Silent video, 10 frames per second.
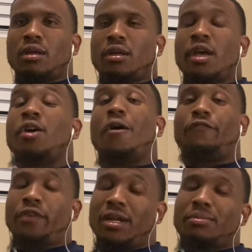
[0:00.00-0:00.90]
He gonna
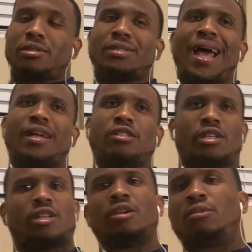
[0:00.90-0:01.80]
fill up the stat
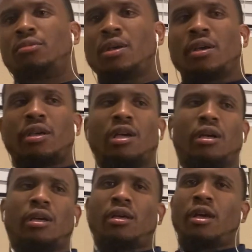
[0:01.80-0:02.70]
sheet. He gonna he,
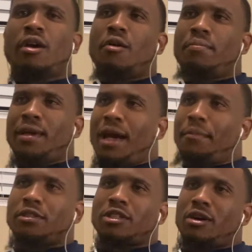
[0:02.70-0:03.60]
he he gonna be
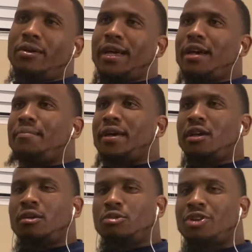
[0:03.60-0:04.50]
able to go ahead, man. He
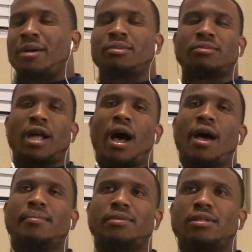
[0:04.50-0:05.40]
gonna drop some
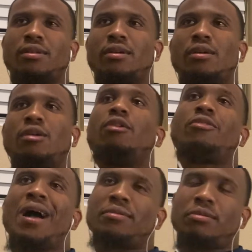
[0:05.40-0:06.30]
dimes. He gonna
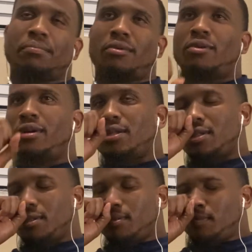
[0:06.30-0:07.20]
grab some
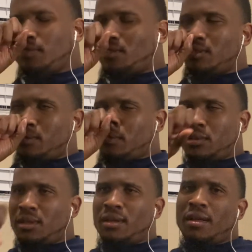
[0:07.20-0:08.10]
boards.
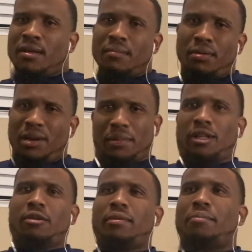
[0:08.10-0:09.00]
Put up a
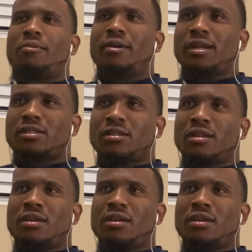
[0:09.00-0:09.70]
little bit of points.